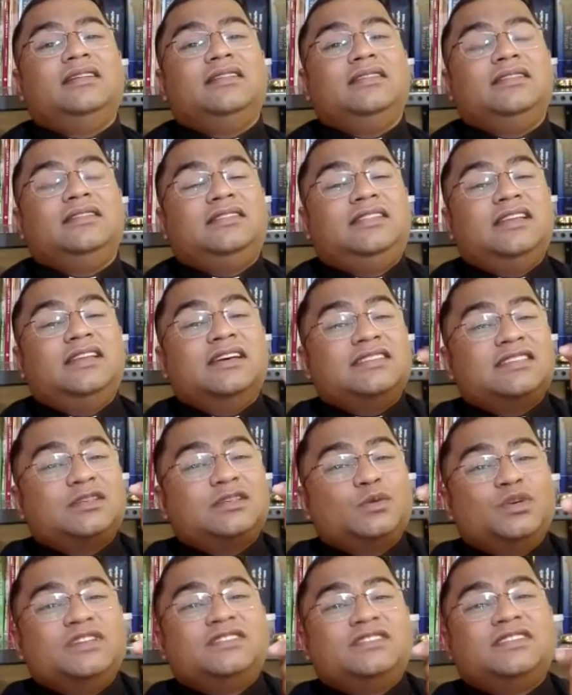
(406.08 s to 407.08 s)
This
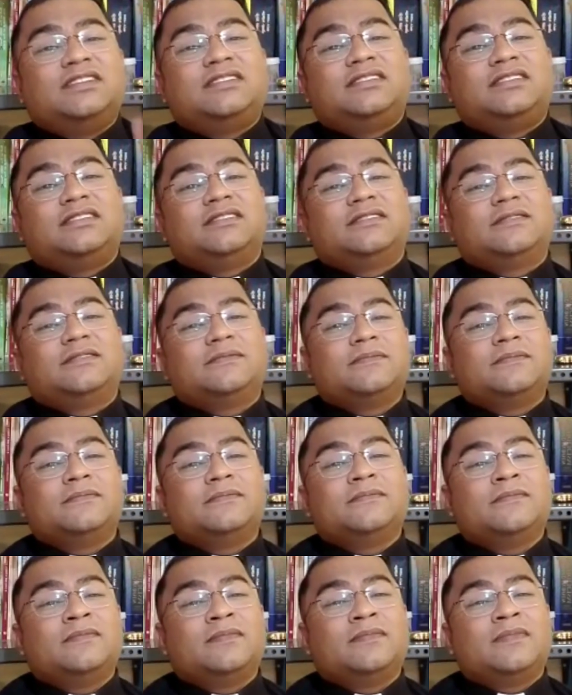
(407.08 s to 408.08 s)
visit
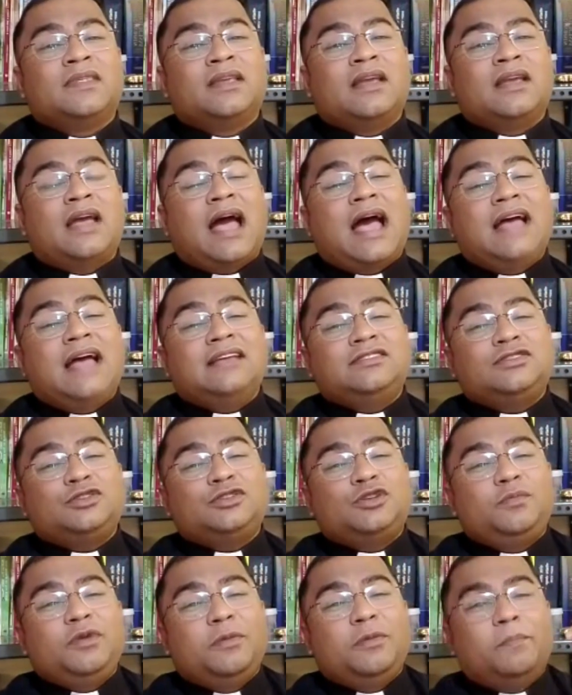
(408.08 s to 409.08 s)
has
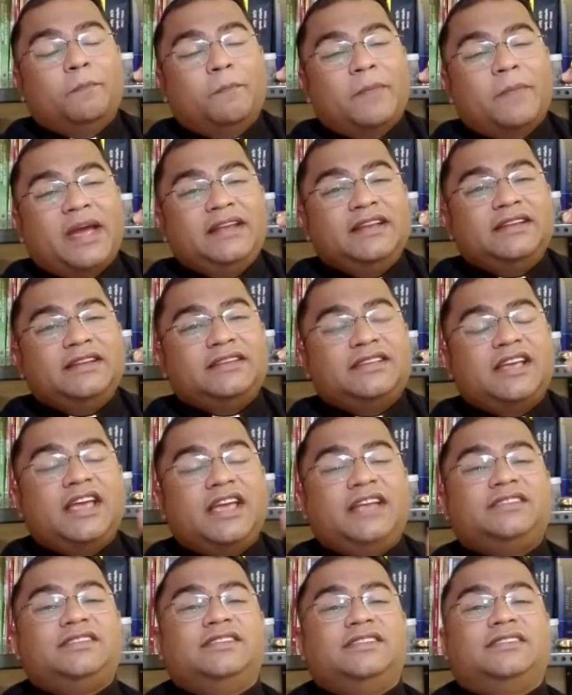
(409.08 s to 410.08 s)
to be
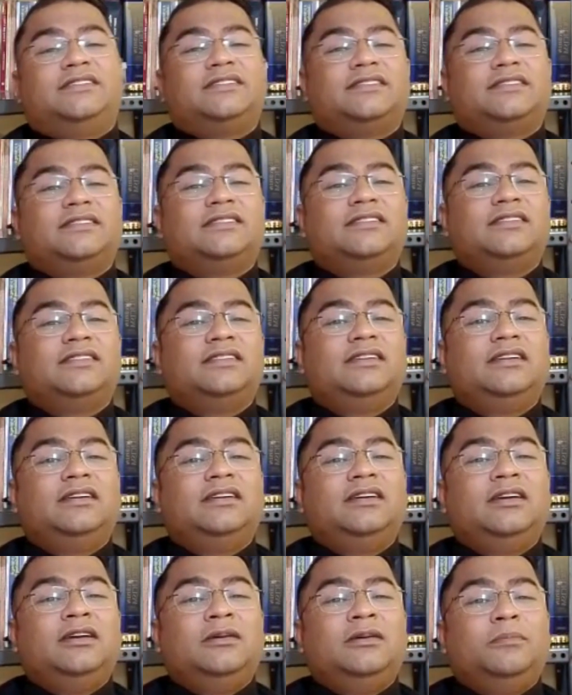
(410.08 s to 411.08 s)
meditated
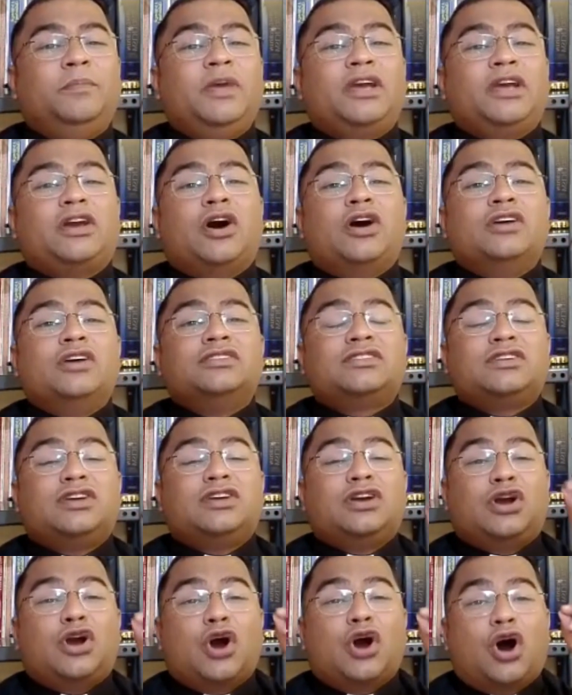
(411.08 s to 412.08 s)
because
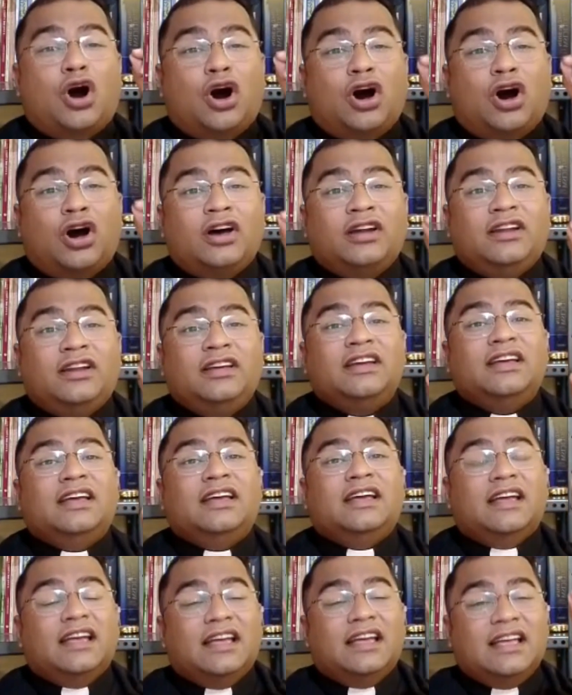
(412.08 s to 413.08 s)
God
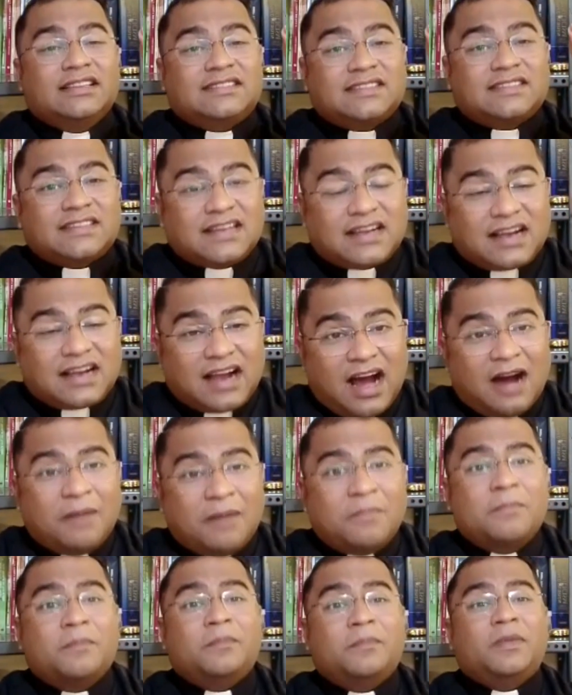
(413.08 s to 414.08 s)
is
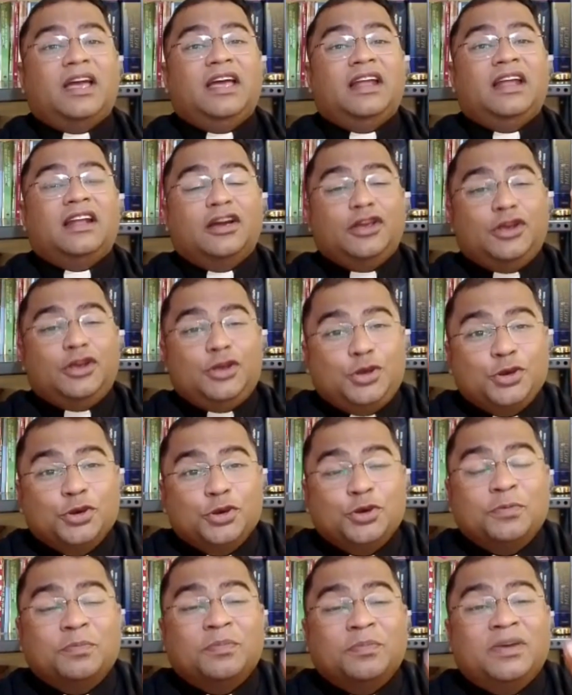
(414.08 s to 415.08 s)
come in a
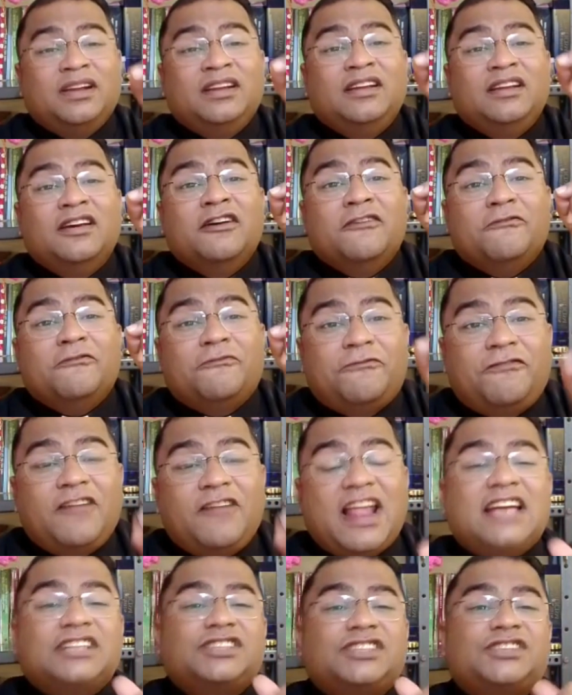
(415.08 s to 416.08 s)
human
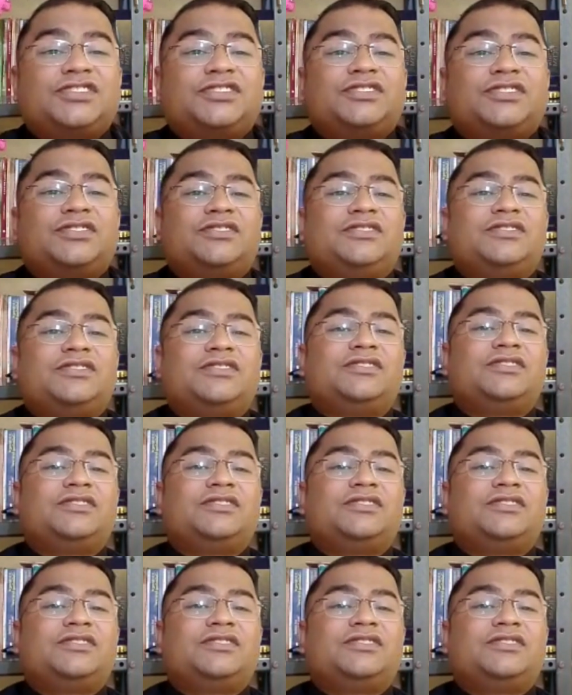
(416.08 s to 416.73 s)
flesh